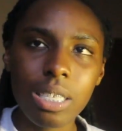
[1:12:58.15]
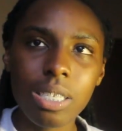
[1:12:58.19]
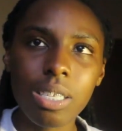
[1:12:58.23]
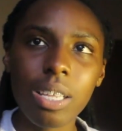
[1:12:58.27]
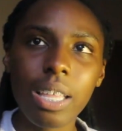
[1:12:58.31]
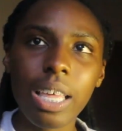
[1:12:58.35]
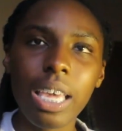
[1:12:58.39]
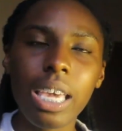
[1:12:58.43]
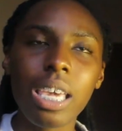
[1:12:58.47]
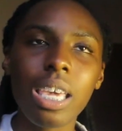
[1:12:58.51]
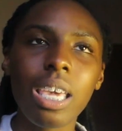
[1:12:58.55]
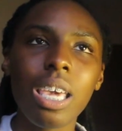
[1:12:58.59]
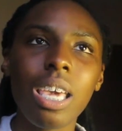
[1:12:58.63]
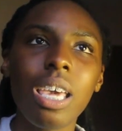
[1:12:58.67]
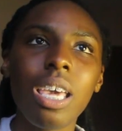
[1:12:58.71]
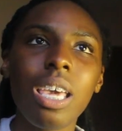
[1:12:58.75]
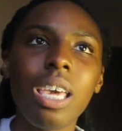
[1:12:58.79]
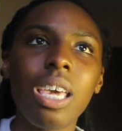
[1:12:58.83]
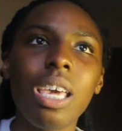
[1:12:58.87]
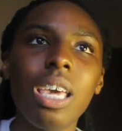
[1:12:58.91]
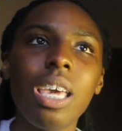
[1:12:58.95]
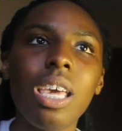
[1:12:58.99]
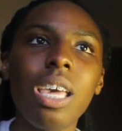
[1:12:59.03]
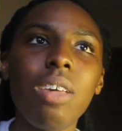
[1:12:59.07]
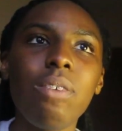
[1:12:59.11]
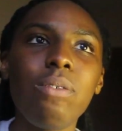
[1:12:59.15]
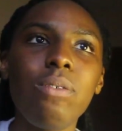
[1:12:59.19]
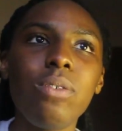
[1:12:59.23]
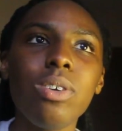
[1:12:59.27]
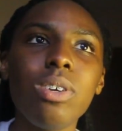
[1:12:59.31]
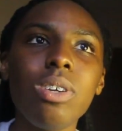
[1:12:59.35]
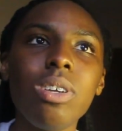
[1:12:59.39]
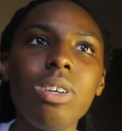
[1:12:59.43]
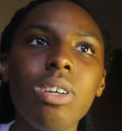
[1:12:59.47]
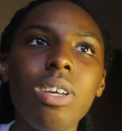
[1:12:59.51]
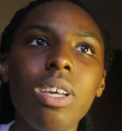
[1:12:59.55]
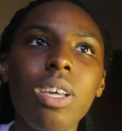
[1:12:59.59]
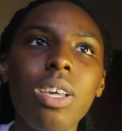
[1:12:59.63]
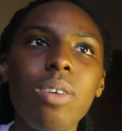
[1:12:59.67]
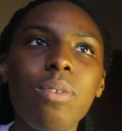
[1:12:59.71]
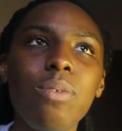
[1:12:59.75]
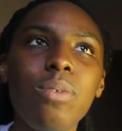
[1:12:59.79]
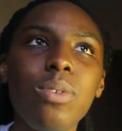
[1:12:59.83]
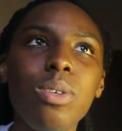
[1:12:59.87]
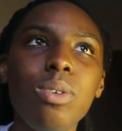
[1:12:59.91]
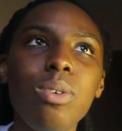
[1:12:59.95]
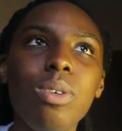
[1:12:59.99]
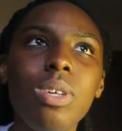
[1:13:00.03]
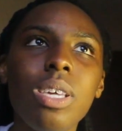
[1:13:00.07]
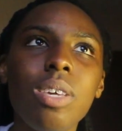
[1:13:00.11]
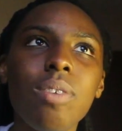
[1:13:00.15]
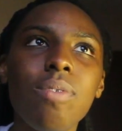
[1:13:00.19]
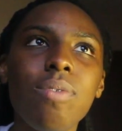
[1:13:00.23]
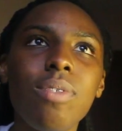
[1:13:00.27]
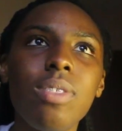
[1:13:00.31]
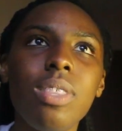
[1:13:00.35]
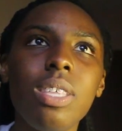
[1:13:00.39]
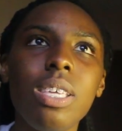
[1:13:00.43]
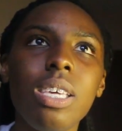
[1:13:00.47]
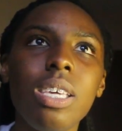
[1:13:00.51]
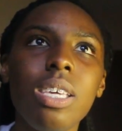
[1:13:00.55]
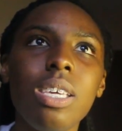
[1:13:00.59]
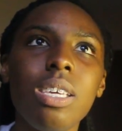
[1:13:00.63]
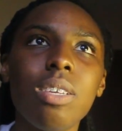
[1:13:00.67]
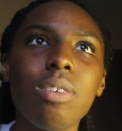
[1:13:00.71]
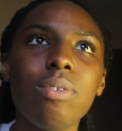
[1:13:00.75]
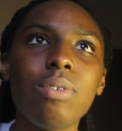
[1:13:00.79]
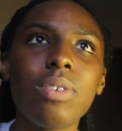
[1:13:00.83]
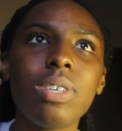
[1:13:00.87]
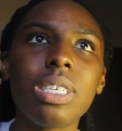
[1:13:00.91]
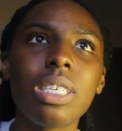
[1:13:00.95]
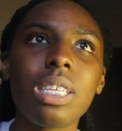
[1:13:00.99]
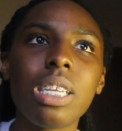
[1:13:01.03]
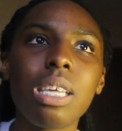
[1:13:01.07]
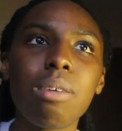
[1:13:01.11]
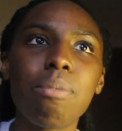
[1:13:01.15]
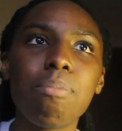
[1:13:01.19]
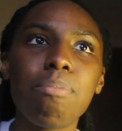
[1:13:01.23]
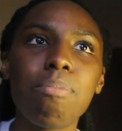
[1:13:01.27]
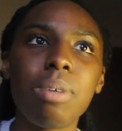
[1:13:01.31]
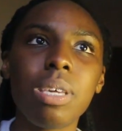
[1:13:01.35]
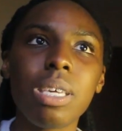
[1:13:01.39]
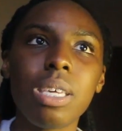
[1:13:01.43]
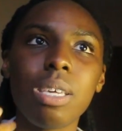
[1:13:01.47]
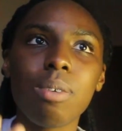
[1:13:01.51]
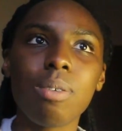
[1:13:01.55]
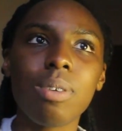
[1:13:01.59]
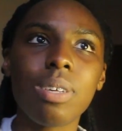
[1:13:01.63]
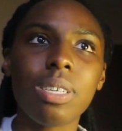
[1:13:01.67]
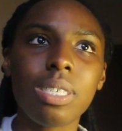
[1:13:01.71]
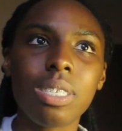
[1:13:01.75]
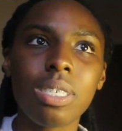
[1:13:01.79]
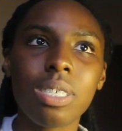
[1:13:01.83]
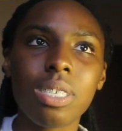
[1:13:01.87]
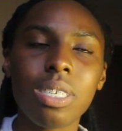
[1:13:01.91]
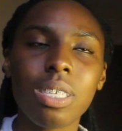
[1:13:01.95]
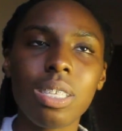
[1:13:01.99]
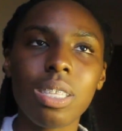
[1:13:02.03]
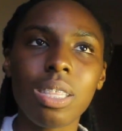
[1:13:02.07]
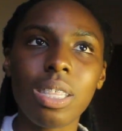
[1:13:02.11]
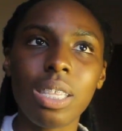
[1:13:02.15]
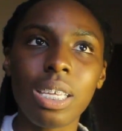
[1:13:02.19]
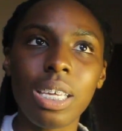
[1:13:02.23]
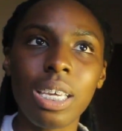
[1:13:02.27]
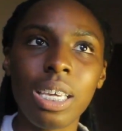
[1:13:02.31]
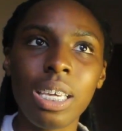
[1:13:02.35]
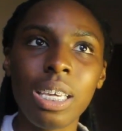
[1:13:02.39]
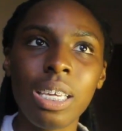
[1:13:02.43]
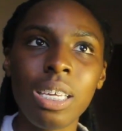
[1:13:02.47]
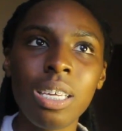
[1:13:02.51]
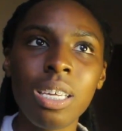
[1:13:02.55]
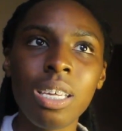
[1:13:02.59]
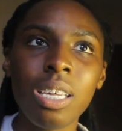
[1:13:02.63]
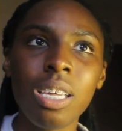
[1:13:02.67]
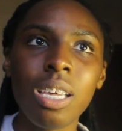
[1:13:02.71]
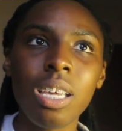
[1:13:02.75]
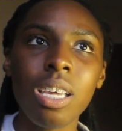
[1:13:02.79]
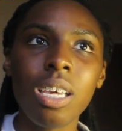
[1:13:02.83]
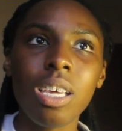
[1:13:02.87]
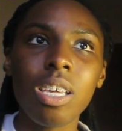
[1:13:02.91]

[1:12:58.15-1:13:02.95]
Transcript: So like, if you give the universe an ambiguous thing,